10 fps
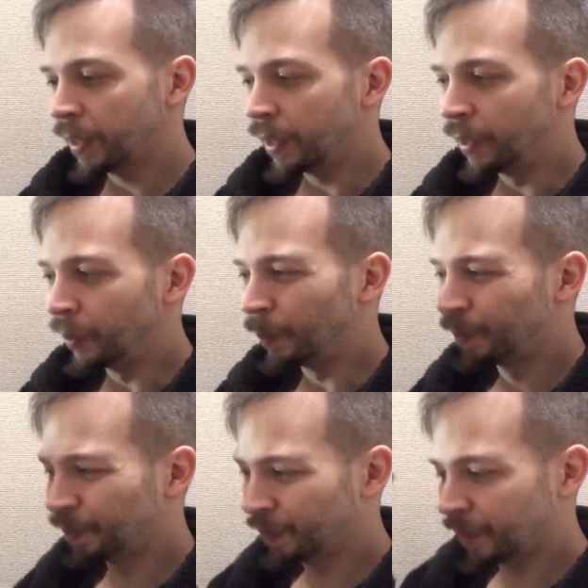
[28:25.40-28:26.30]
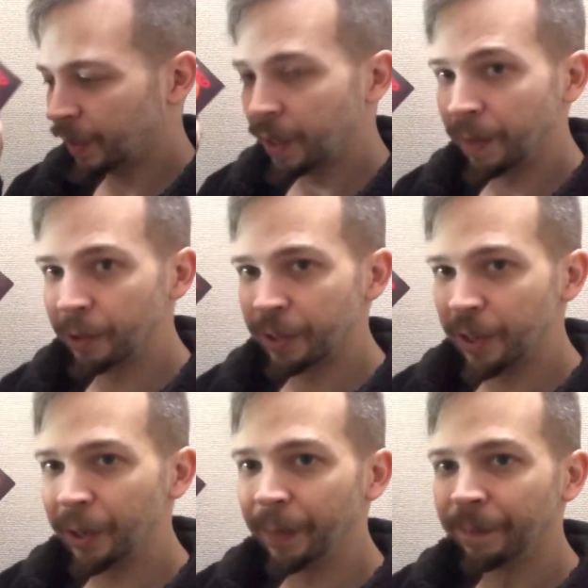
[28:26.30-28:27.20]
you know, covers
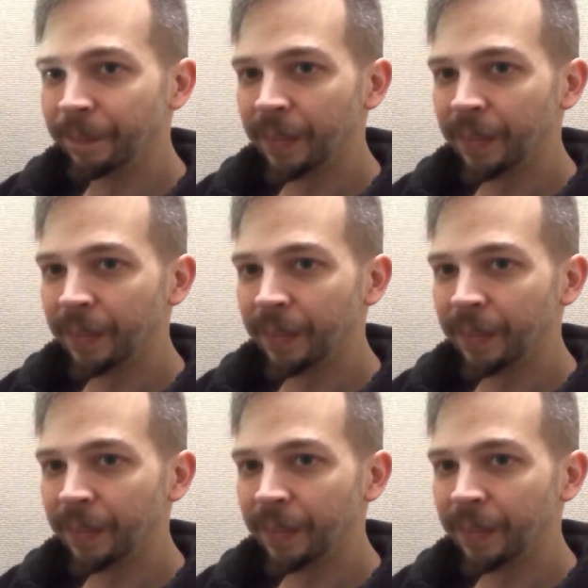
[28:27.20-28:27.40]
here.